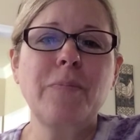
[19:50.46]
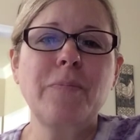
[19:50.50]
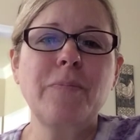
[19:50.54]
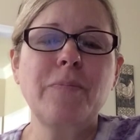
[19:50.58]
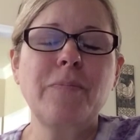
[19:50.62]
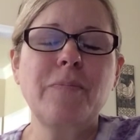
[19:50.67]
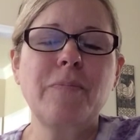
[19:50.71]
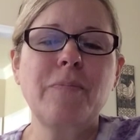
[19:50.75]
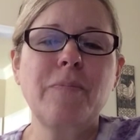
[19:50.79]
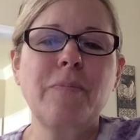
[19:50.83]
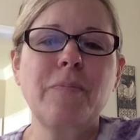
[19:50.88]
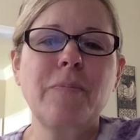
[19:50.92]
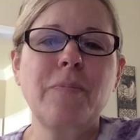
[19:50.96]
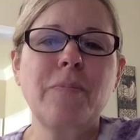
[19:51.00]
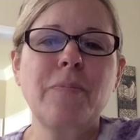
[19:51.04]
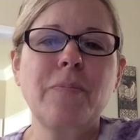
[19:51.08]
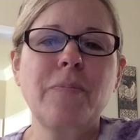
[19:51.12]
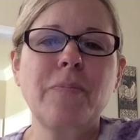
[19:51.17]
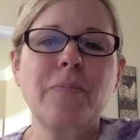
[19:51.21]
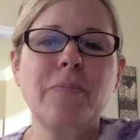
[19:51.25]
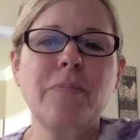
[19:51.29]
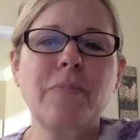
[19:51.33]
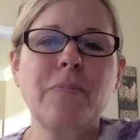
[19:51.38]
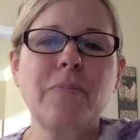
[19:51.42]

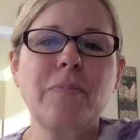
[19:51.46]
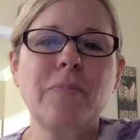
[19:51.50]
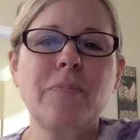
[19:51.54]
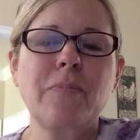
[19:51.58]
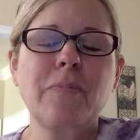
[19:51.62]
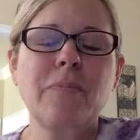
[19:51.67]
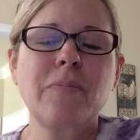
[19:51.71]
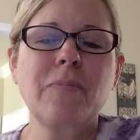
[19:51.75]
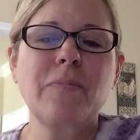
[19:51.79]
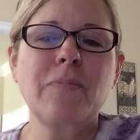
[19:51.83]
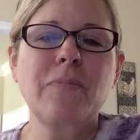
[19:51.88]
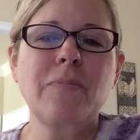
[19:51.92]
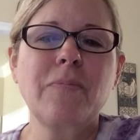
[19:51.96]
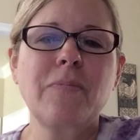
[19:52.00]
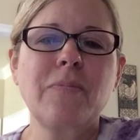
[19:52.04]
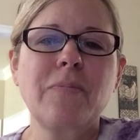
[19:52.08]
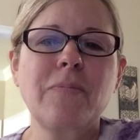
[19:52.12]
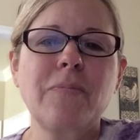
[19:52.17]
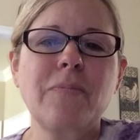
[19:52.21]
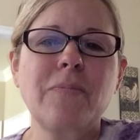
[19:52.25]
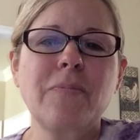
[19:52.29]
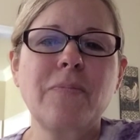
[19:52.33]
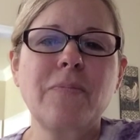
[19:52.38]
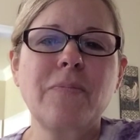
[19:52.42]

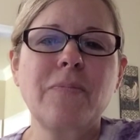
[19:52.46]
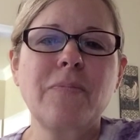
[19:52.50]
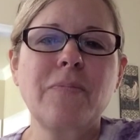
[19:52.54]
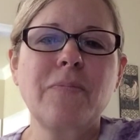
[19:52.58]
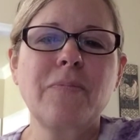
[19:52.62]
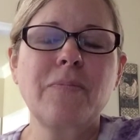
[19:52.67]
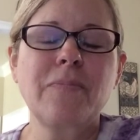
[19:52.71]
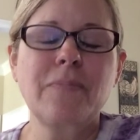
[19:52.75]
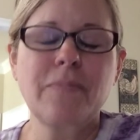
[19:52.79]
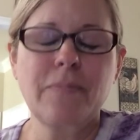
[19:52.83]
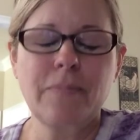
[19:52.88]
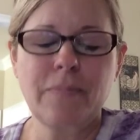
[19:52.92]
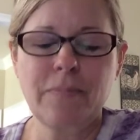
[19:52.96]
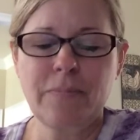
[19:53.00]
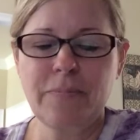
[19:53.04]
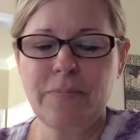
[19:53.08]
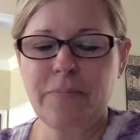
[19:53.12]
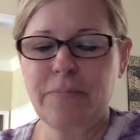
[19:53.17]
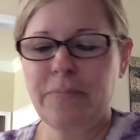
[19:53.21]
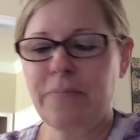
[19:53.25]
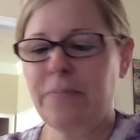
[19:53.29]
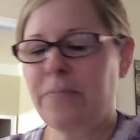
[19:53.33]
(silence)